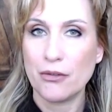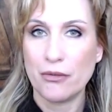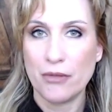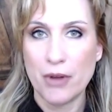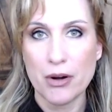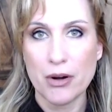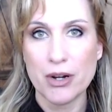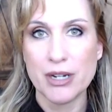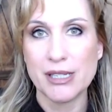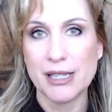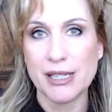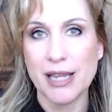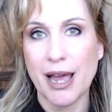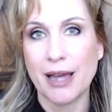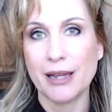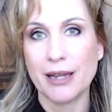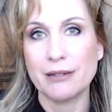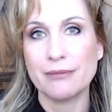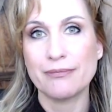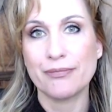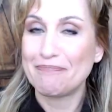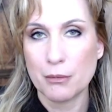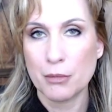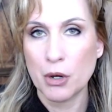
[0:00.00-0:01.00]
Very sad.
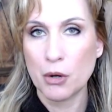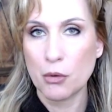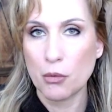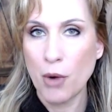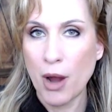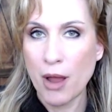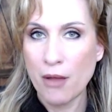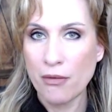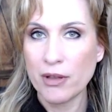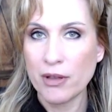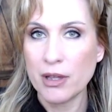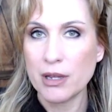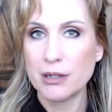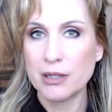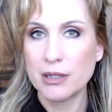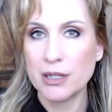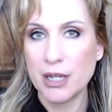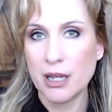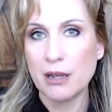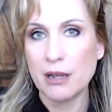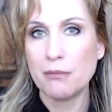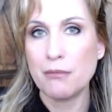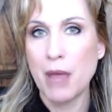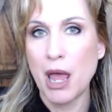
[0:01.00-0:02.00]
But Reffitt
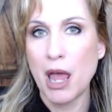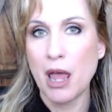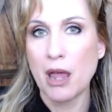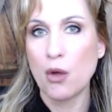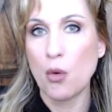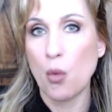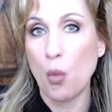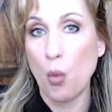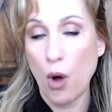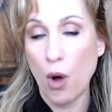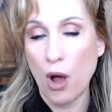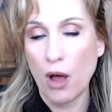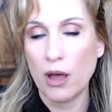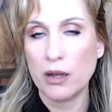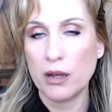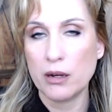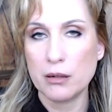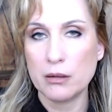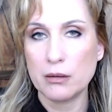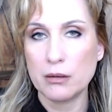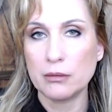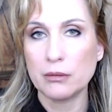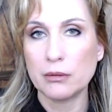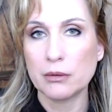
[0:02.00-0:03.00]
did make
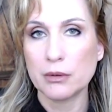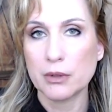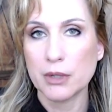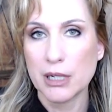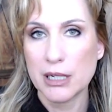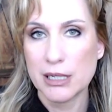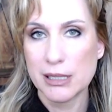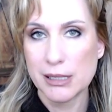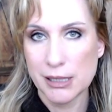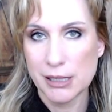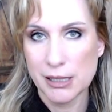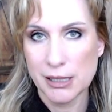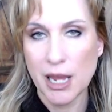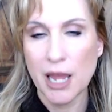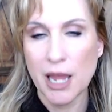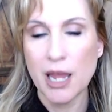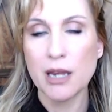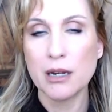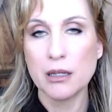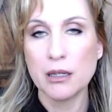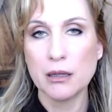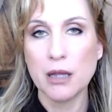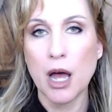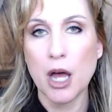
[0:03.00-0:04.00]
one
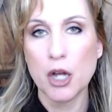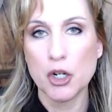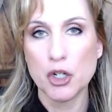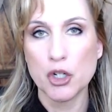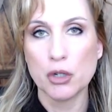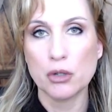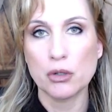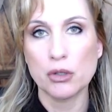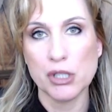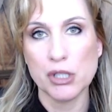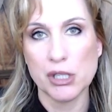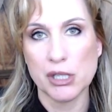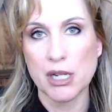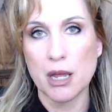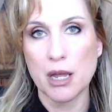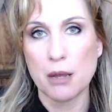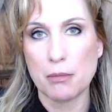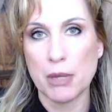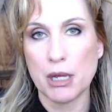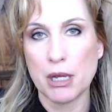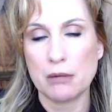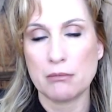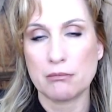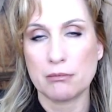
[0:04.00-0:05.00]
sane and logical
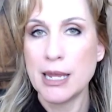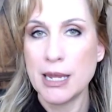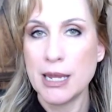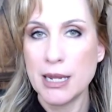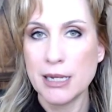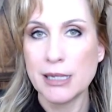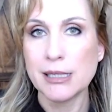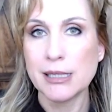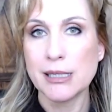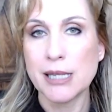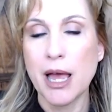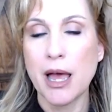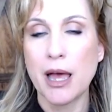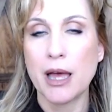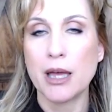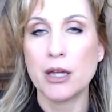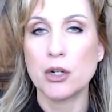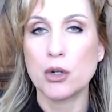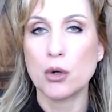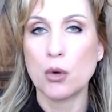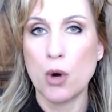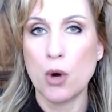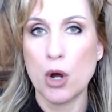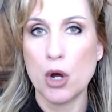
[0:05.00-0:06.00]
statement. He
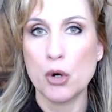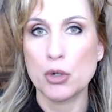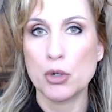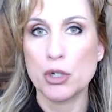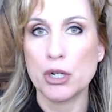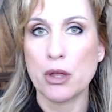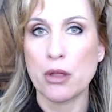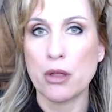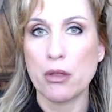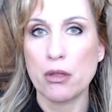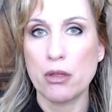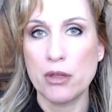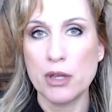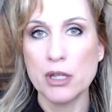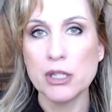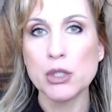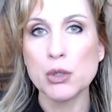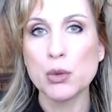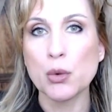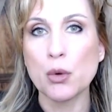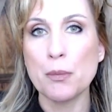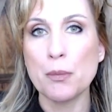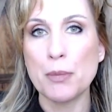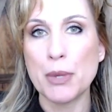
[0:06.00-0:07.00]
said, quote,
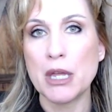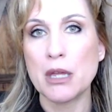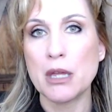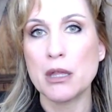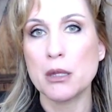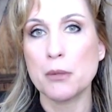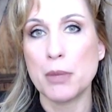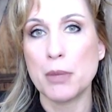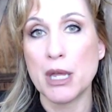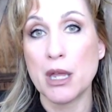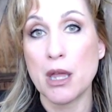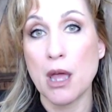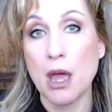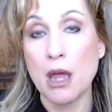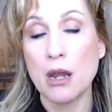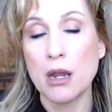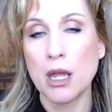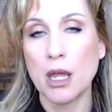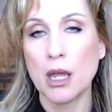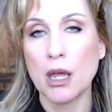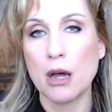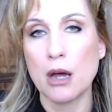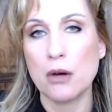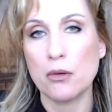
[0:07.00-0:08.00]
"This will be the
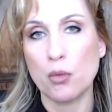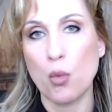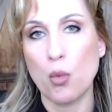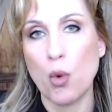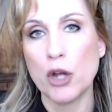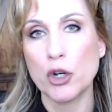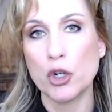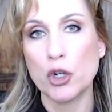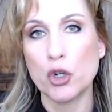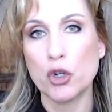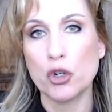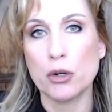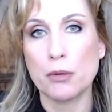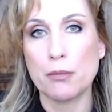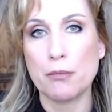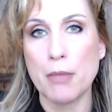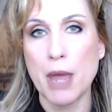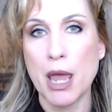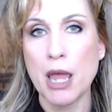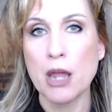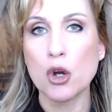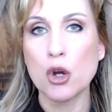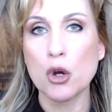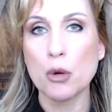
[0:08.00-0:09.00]
beginning of what could
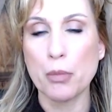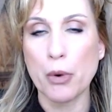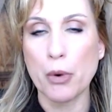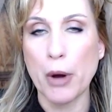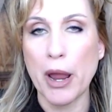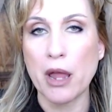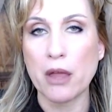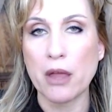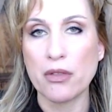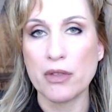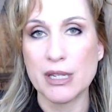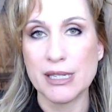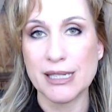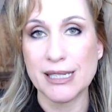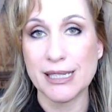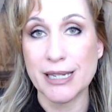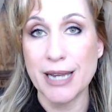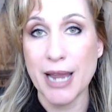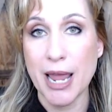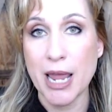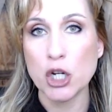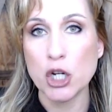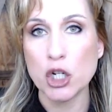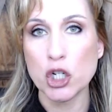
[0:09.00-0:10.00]
make or break this
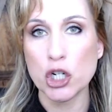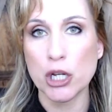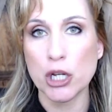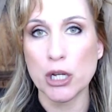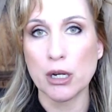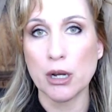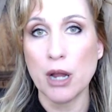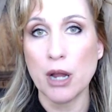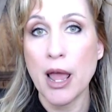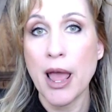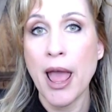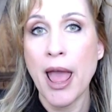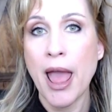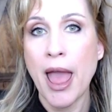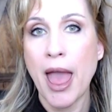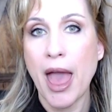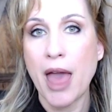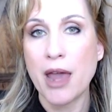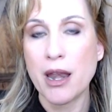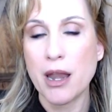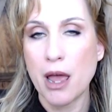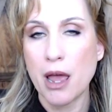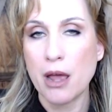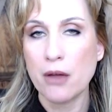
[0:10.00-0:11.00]
nation,
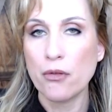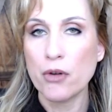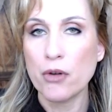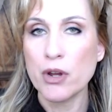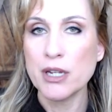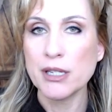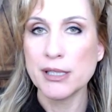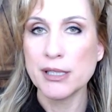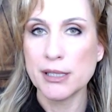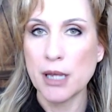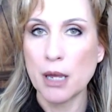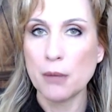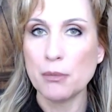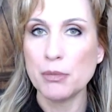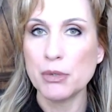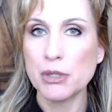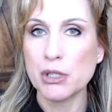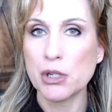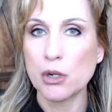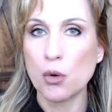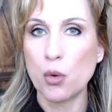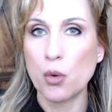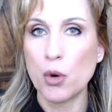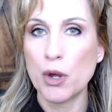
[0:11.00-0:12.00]
and every
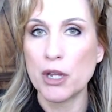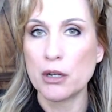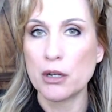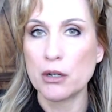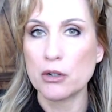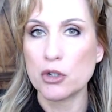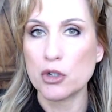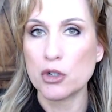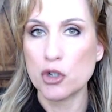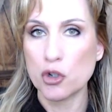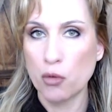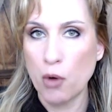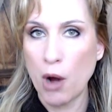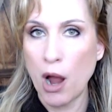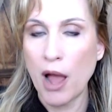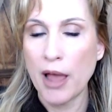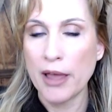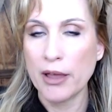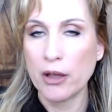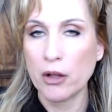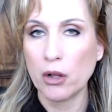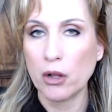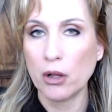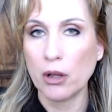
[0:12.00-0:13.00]
subsequent
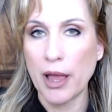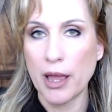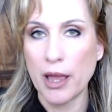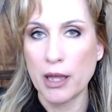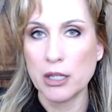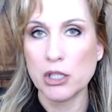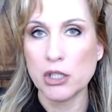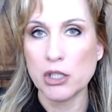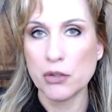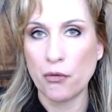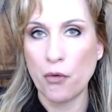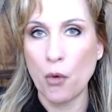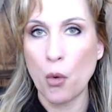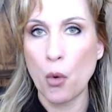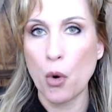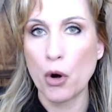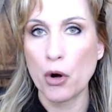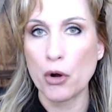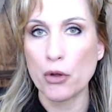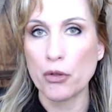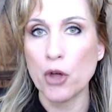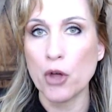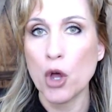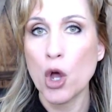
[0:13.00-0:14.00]
trial
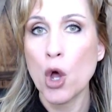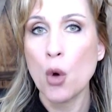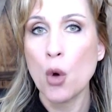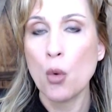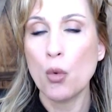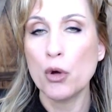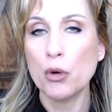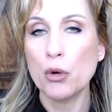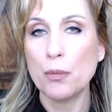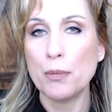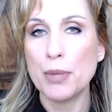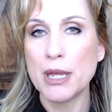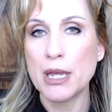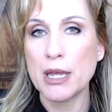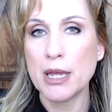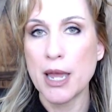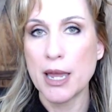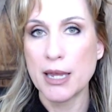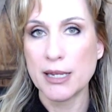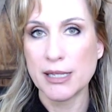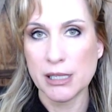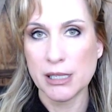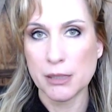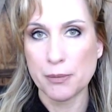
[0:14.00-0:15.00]
henceforth will
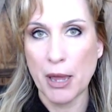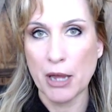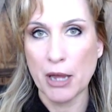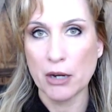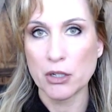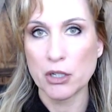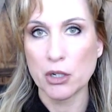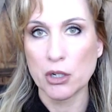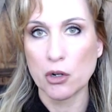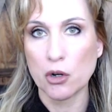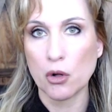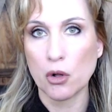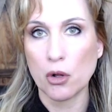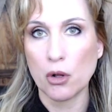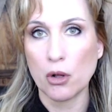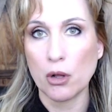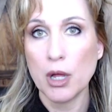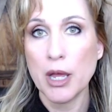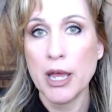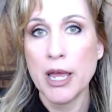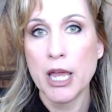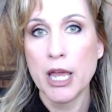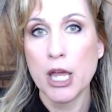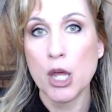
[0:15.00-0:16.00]
be a spectacle.
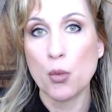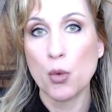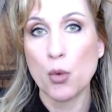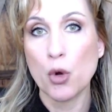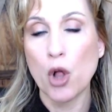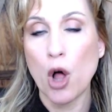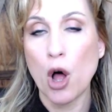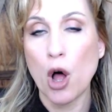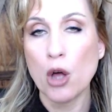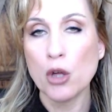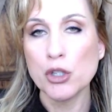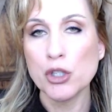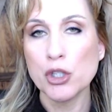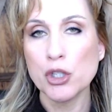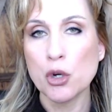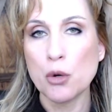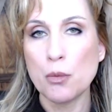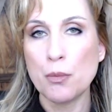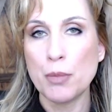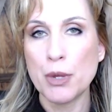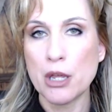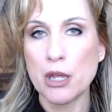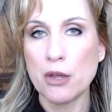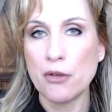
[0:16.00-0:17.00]
It will
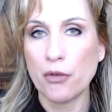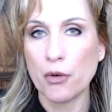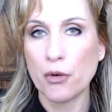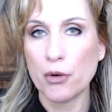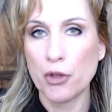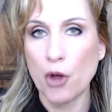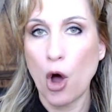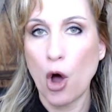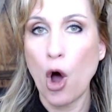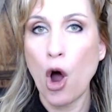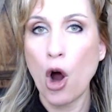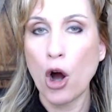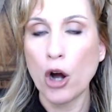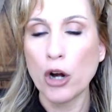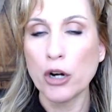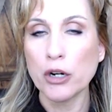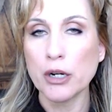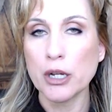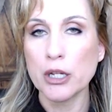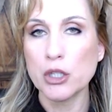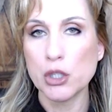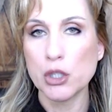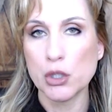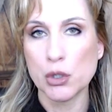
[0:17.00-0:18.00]
also be for the
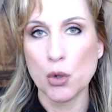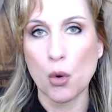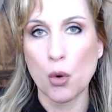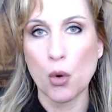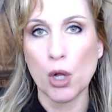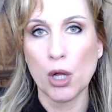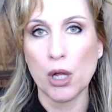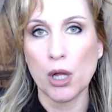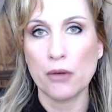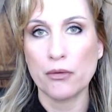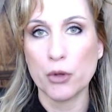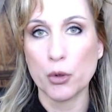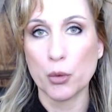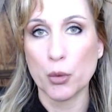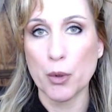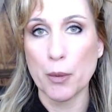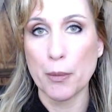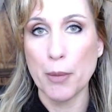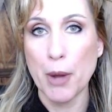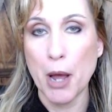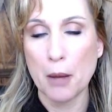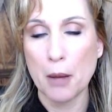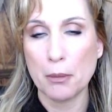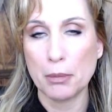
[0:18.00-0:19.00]
heart and soul of the
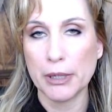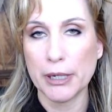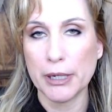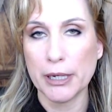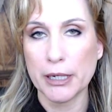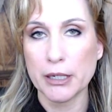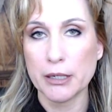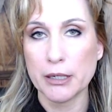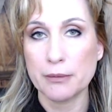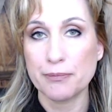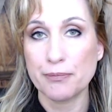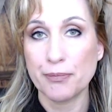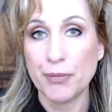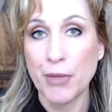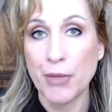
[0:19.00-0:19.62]
Republic."